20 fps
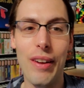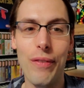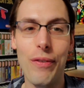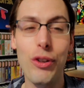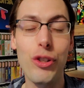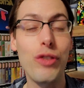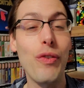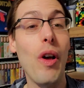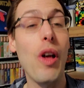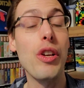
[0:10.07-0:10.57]

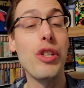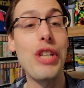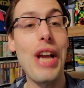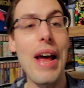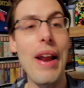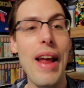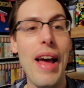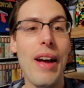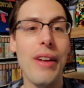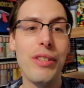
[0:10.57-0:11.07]
first of all,
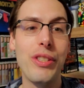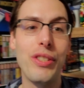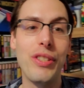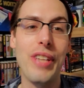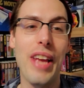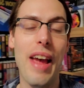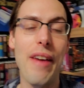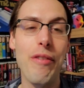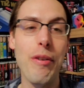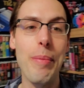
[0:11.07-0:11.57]
shout outs
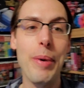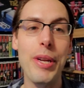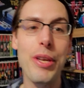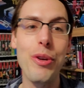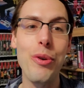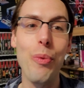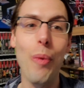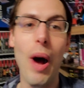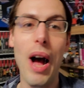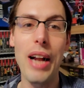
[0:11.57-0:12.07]
to everybody
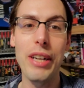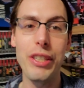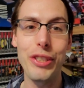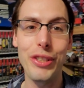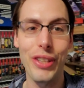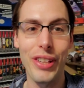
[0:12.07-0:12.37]
who watched